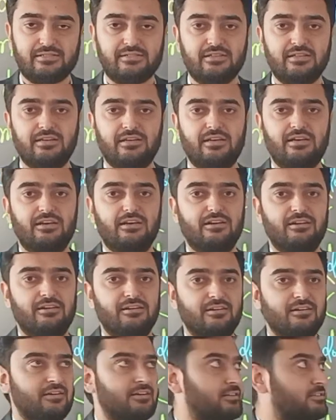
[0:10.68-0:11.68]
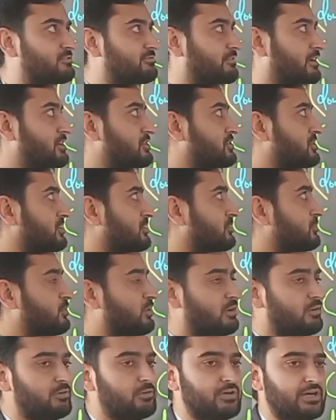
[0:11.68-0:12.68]
the function
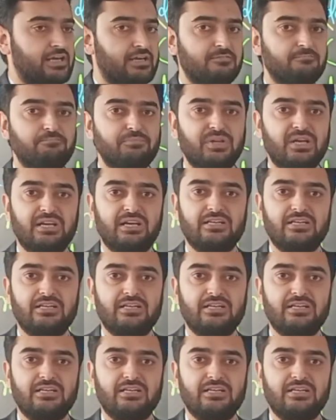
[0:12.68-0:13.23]
overloading.